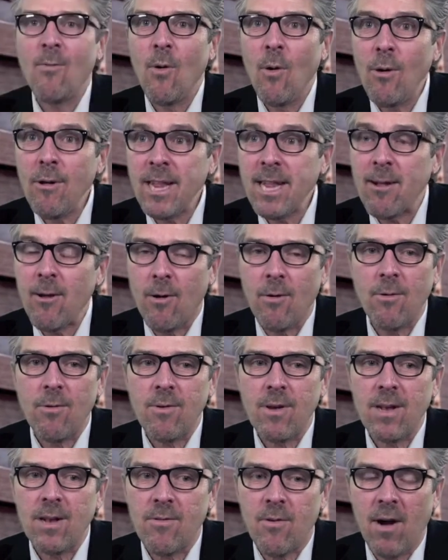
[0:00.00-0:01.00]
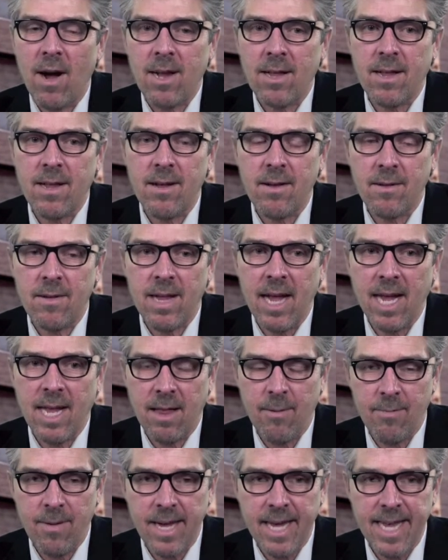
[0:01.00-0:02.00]
also tried to take
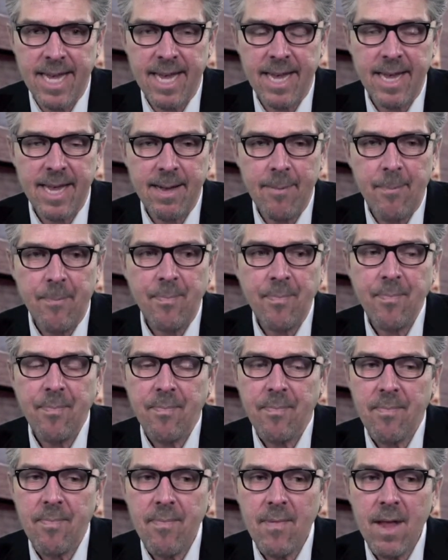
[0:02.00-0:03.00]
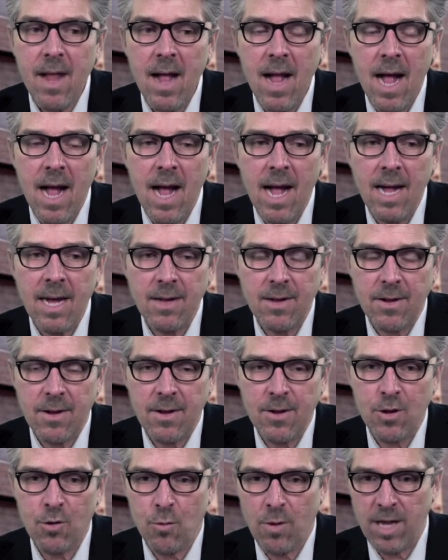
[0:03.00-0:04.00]
the pieces and
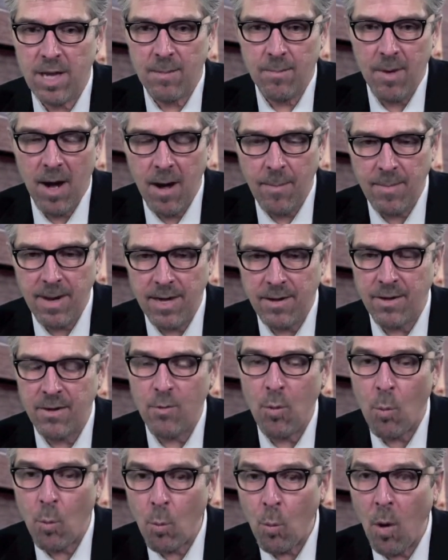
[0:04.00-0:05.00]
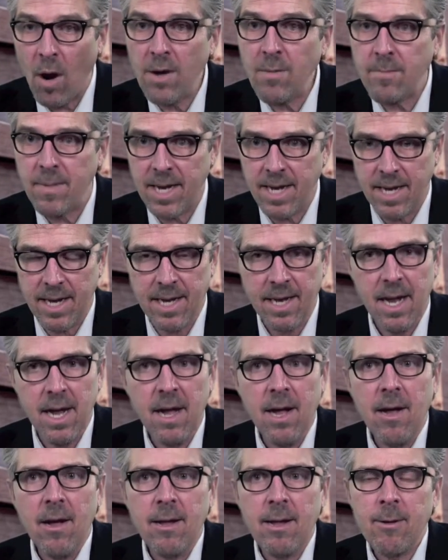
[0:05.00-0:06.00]
shorten them up and do a one minute,
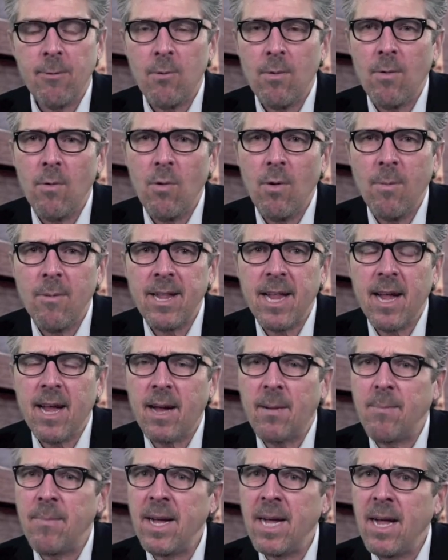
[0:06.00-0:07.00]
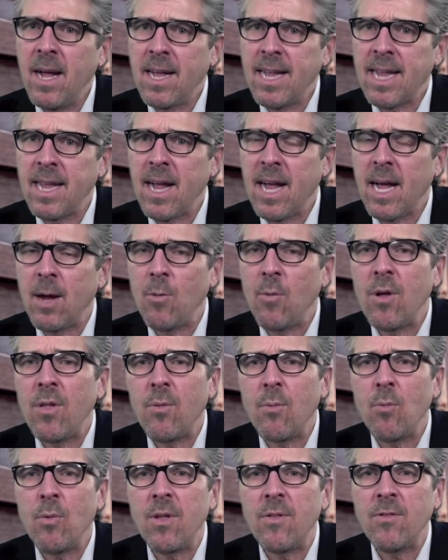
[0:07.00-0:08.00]
so almost like a PSA
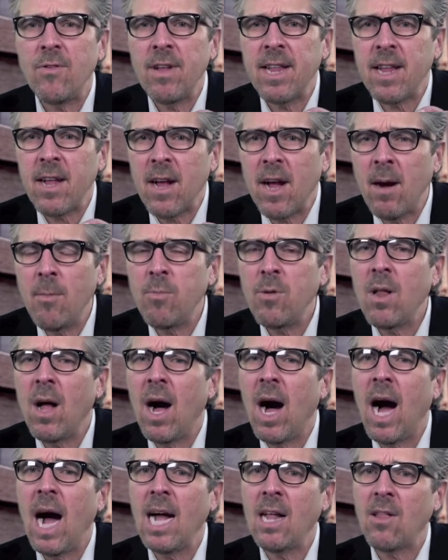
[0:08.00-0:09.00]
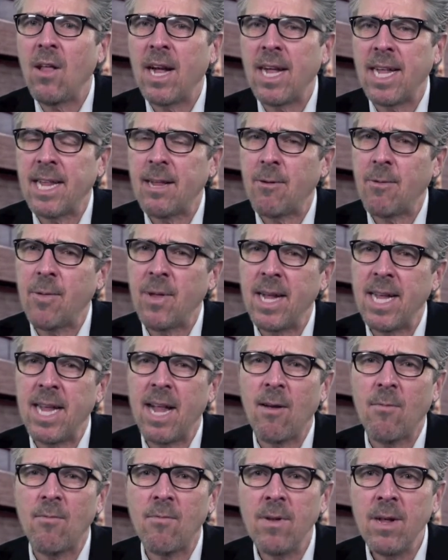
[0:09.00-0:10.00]
with, with just a couple of highlights of things
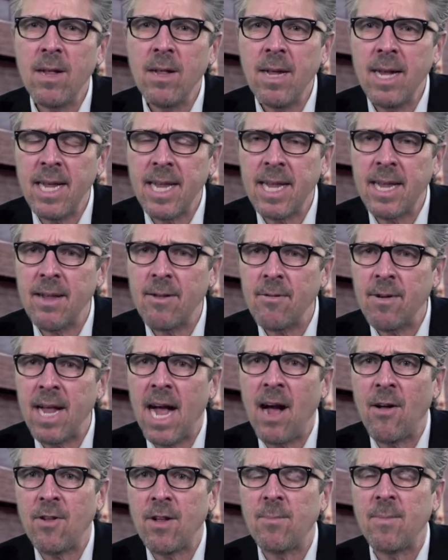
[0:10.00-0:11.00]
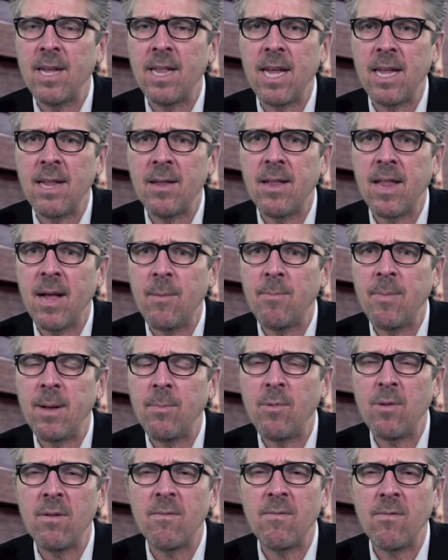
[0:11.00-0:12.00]
that really stood out to me that, that
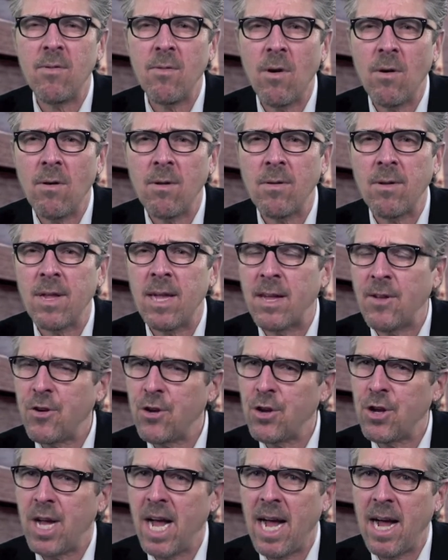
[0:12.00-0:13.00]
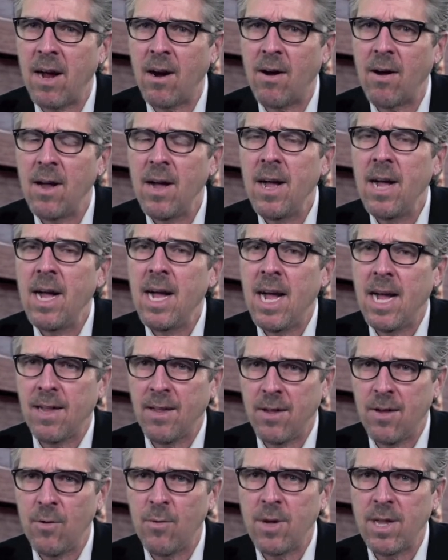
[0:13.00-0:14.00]
people have learned and share
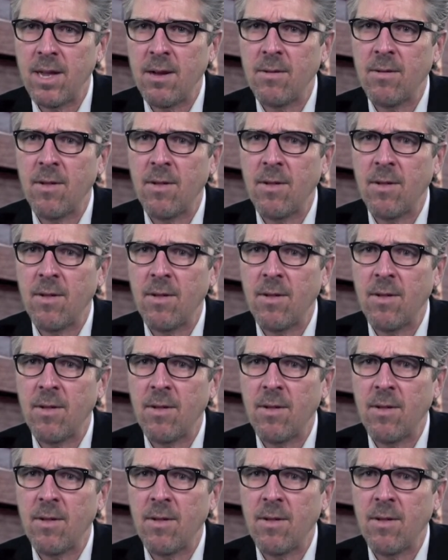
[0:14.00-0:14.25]
and do in their